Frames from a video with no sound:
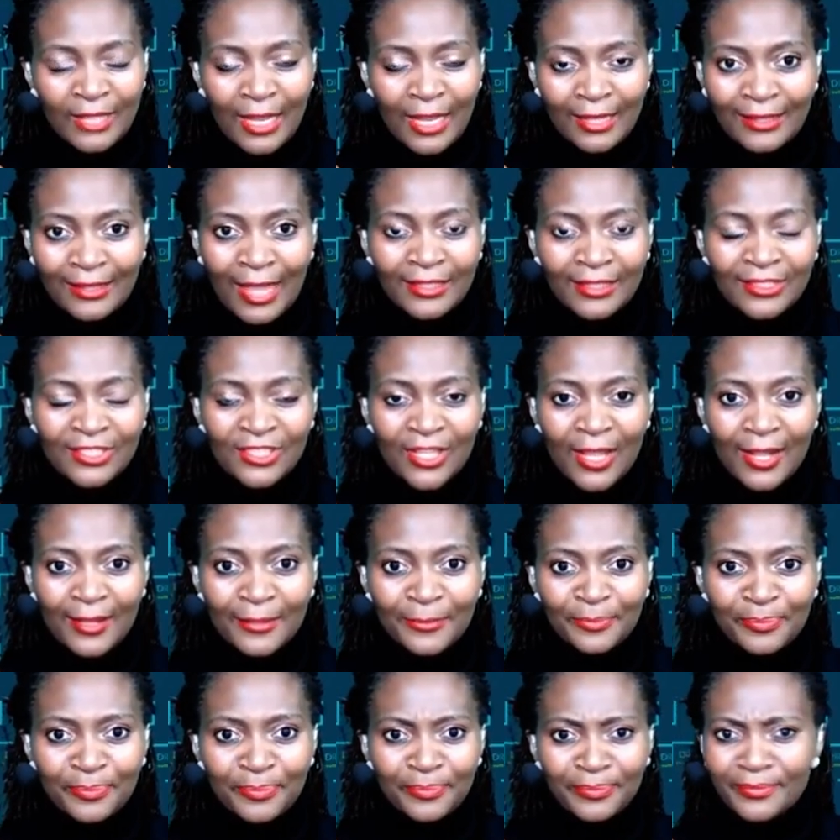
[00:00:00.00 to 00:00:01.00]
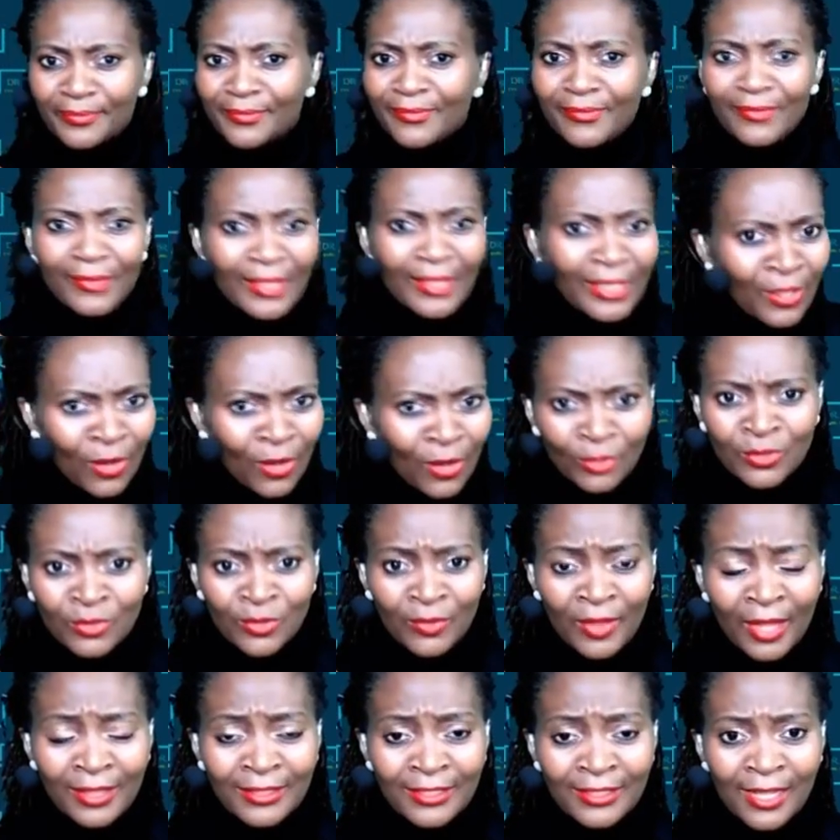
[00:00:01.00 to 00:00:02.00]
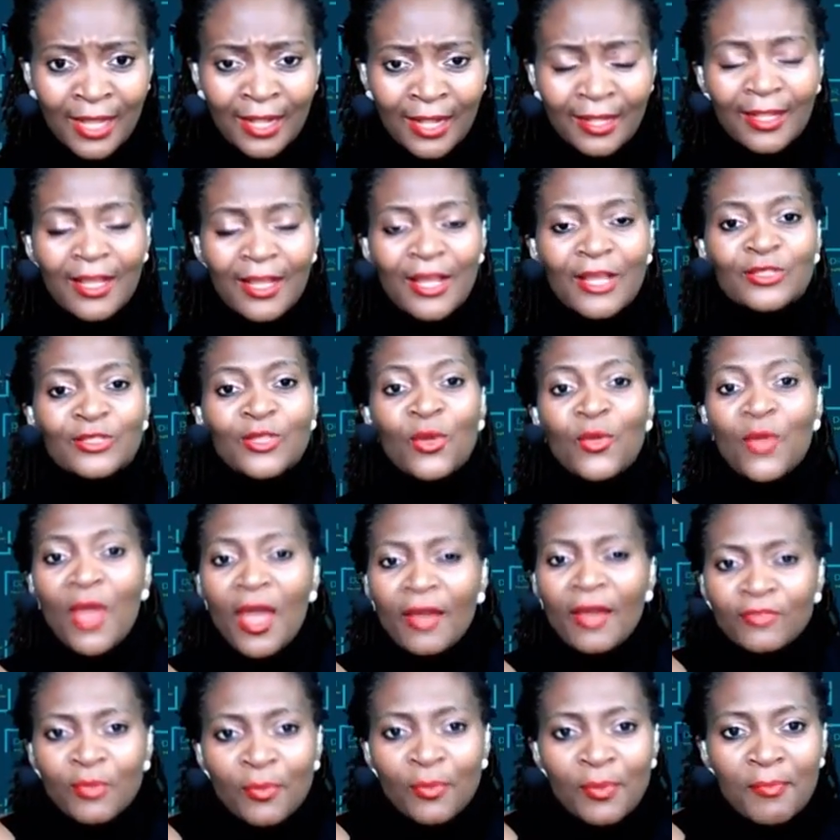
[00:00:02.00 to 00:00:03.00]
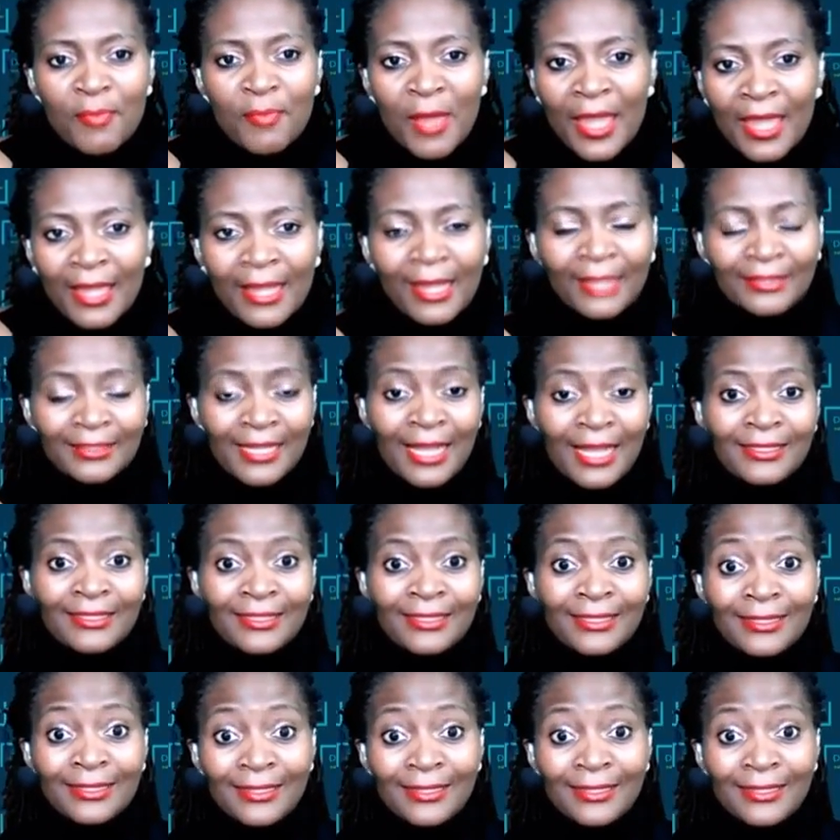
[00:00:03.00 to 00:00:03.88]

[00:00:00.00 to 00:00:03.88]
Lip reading: shell. It goes to that shell. So you have to be paying attention